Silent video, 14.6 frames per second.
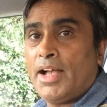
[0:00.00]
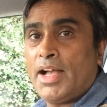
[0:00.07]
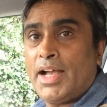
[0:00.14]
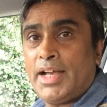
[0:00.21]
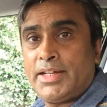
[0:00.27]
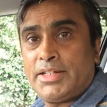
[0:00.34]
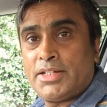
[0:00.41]

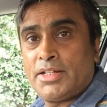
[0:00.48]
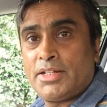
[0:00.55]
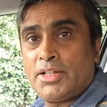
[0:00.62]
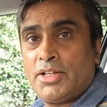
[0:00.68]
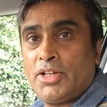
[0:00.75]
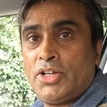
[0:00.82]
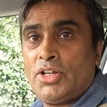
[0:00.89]
and
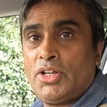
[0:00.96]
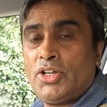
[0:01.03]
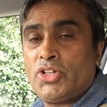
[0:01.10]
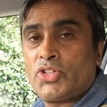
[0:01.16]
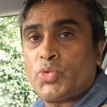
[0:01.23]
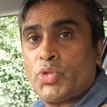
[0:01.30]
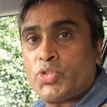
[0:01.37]

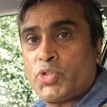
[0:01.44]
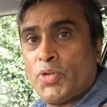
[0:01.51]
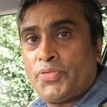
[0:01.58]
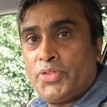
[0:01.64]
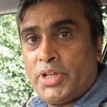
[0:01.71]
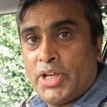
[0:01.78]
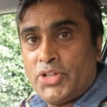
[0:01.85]
switched
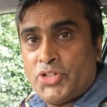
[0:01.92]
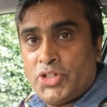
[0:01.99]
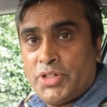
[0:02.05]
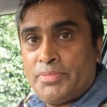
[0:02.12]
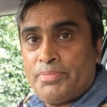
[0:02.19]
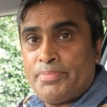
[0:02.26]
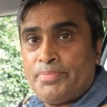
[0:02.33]
off the
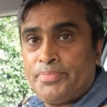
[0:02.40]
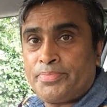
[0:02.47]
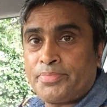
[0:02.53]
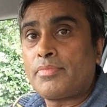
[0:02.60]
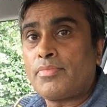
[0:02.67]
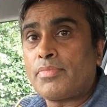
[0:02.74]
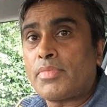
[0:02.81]
engine.
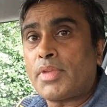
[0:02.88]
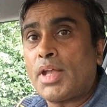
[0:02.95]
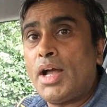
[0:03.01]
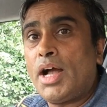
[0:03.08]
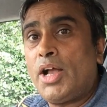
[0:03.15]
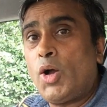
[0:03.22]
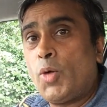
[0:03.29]

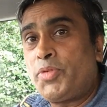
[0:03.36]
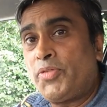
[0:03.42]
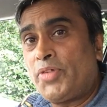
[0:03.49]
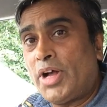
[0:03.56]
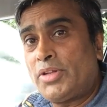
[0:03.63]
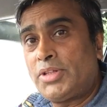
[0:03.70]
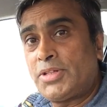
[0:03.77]
I hope you
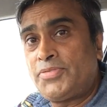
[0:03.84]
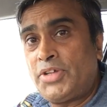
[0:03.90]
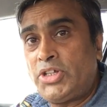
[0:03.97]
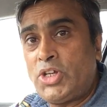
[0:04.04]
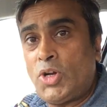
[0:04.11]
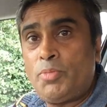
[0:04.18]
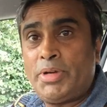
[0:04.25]
found this
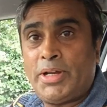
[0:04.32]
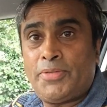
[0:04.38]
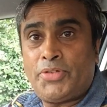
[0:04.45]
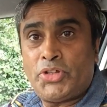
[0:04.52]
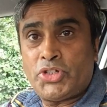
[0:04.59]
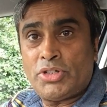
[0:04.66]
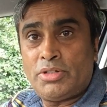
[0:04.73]
video
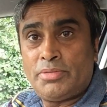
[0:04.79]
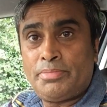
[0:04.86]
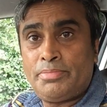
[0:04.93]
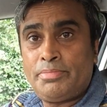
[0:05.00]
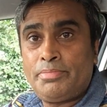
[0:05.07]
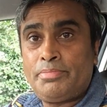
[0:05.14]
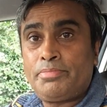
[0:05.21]
beneficial.
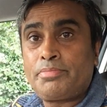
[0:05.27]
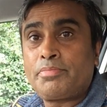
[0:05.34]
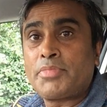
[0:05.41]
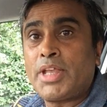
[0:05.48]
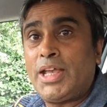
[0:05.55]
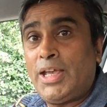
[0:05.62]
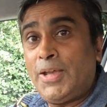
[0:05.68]

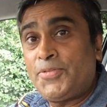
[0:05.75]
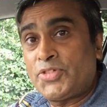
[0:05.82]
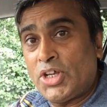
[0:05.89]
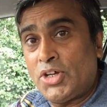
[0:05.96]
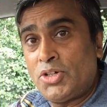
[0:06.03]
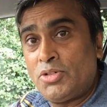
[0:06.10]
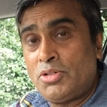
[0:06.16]
If
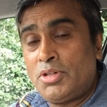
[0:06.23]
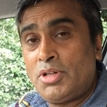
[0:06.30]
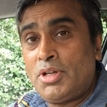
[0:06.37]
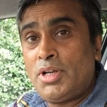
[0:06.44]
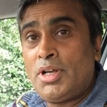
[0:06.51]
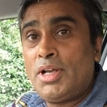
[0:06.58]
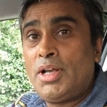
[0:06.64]
so,
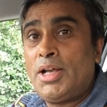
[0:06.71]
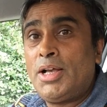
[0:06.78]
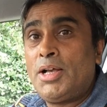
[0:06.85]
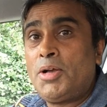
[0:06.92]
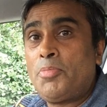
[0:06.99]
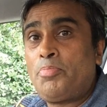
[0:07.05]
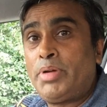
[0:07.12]

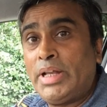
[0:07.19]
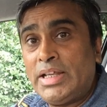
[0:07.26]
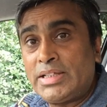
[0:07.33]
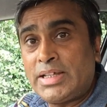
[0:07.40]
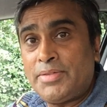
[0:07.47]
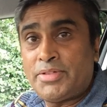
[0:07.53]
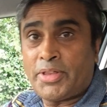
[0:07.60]

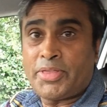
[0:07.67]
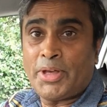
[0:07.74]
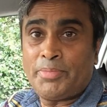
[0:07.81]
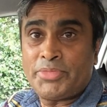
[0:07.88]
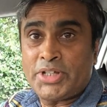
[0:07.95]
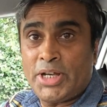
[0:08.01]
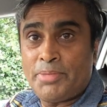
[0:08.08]
please give it a
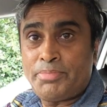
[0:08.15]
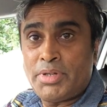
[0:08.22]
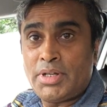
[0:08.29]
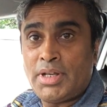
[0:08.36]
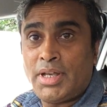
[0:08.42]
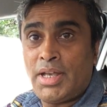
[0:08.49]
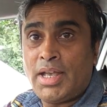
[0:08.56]
thumbs up
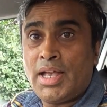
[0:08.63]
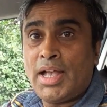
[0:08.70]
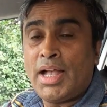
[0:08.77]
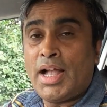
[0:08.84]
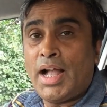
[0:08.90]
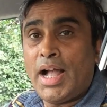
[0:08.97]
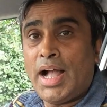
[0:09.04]

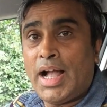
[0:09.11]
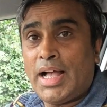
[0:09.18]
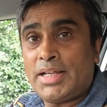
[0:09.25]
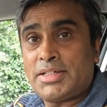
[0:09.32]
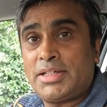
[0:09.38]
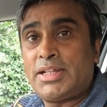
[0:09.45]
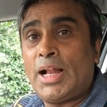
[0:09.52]

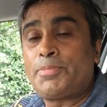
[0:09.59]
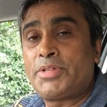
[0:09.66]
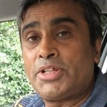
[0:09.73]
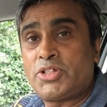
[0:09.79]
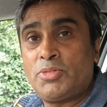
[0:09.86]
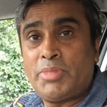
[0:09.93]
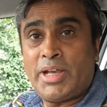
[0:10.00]
as it
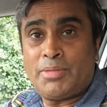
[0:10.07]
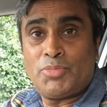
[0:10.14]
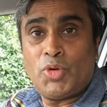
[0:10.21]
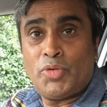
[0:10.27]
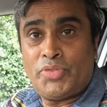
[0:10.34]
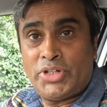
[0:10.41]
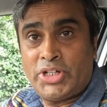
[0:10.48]
helps us to make
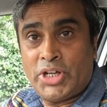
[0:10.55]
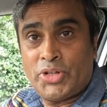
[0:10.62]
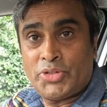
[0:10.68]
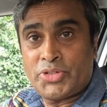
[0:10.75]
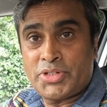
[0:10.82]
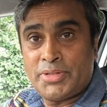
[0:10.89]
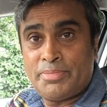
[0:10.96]
more
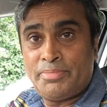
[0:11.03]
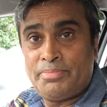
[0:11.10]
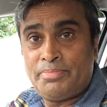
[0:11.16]
videos.